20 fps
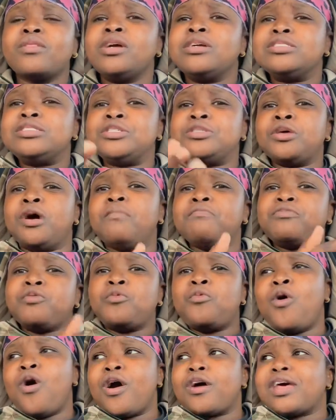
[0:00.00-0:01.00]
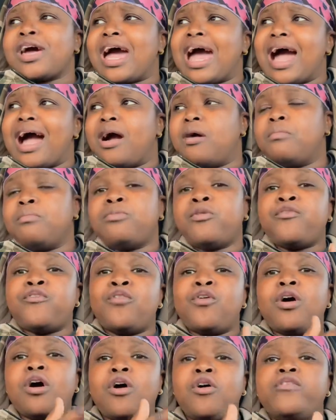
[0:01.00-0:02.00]
to dump the water out
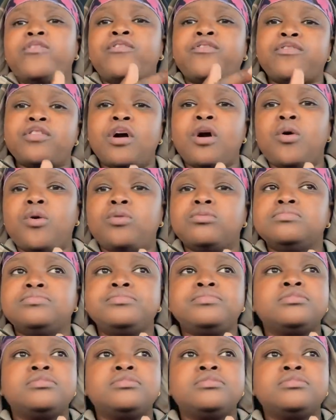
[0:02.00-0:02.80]
before it overflowed.